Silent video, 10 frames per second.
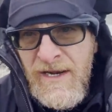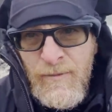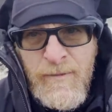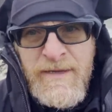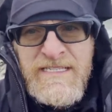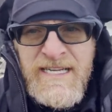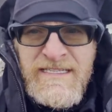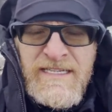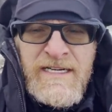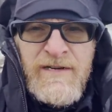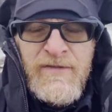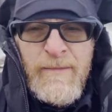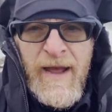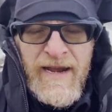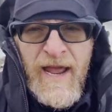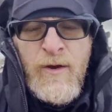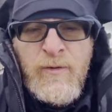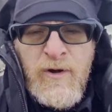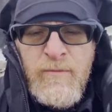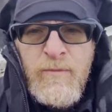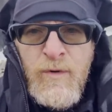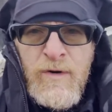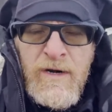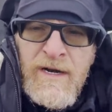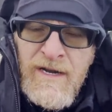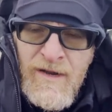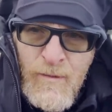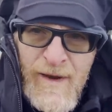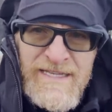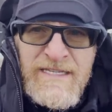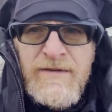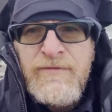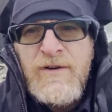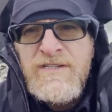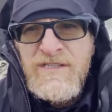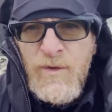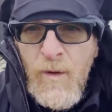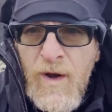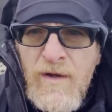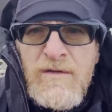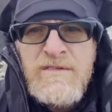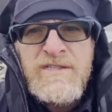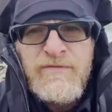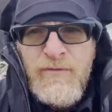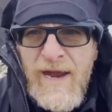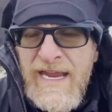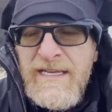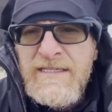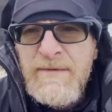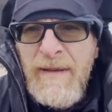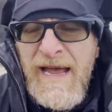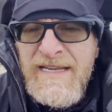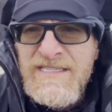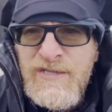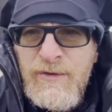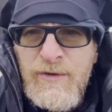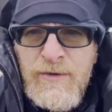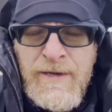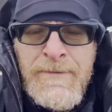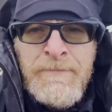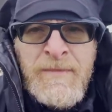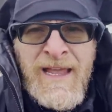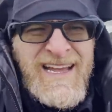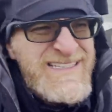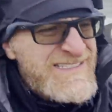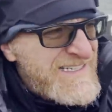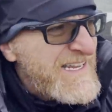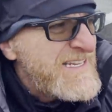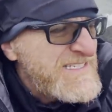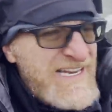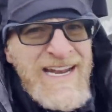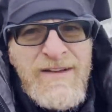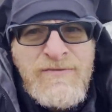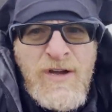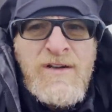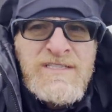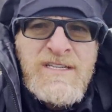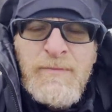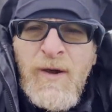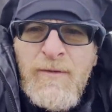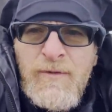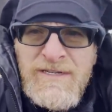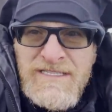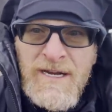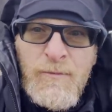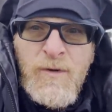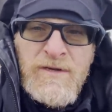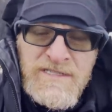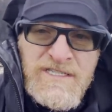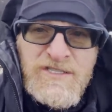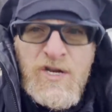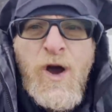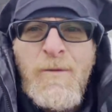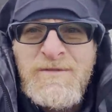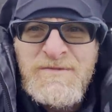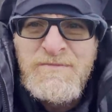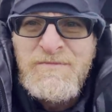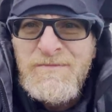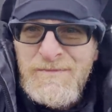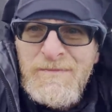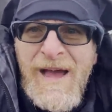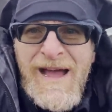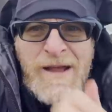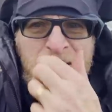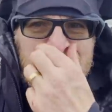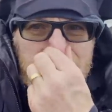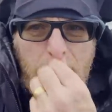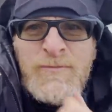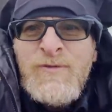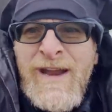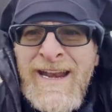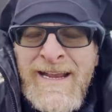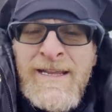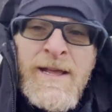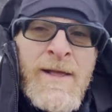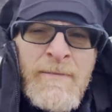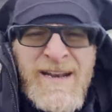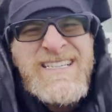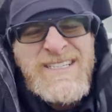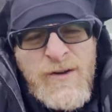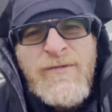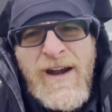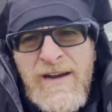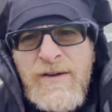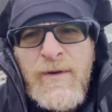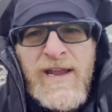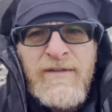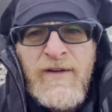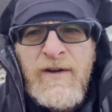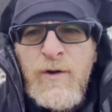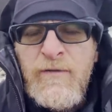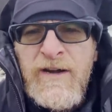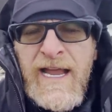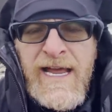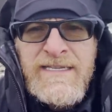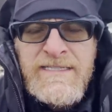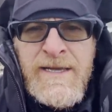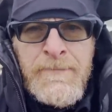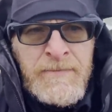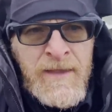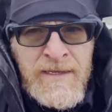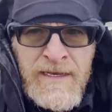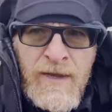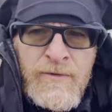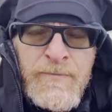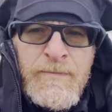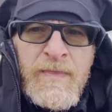We've been sitting here for about an hour or more waiting for squalls of rain to pass through, and it's kind of got to the point where it's somewhat stopped, uh, stopped raining, but it's still very grey and very overcast. Now,